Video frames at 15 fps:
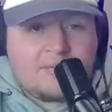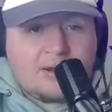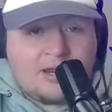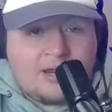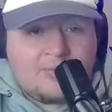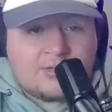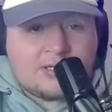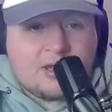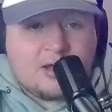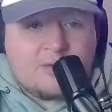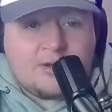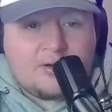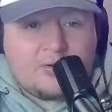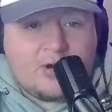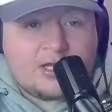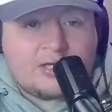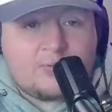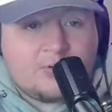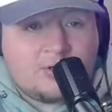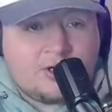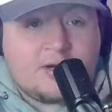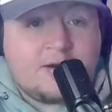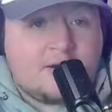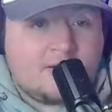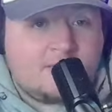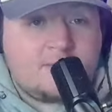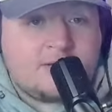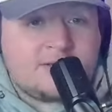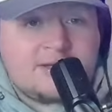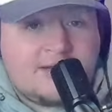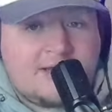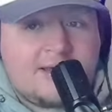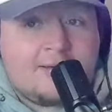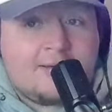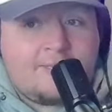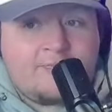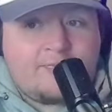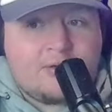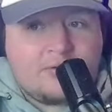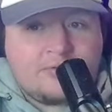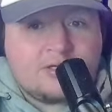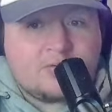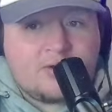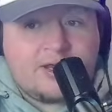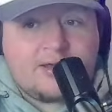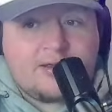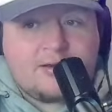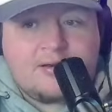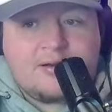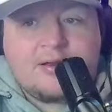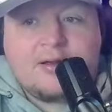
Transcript: I mean, he was coming to West Virginia. It wasn't if, it was when.